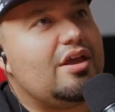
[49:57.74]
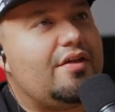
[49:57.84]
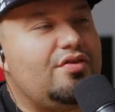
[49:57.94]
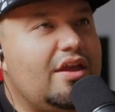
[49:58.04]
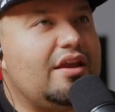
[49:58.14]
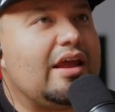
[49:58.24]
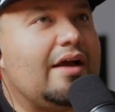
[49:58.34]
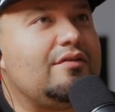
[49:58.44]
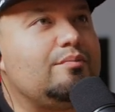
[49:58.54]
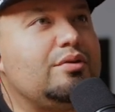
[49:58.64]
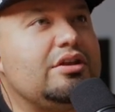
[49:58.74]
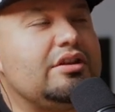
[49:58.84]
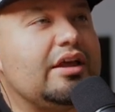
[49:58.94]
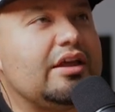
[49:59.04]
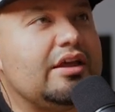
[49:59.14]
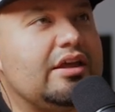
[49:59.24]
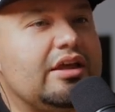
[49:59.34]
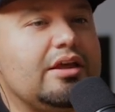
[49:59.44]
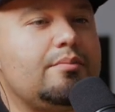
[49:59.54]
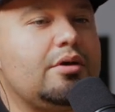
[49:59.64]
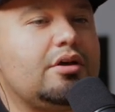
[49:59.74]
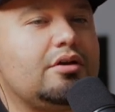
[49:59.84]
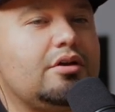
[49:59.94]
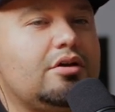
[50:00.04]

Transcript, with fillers: And then have it be like him